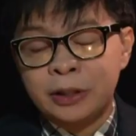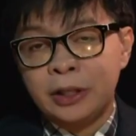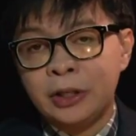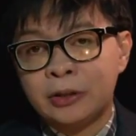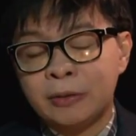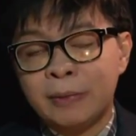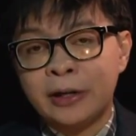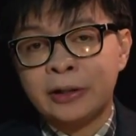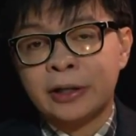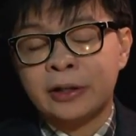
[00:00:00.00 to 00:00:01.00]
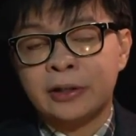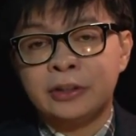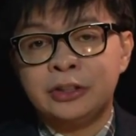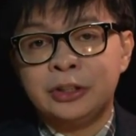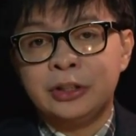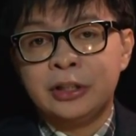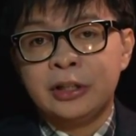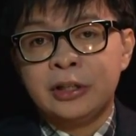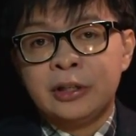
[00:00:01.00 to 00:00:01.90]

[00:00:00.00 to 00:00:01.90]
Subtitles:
pertaining to biotechnology.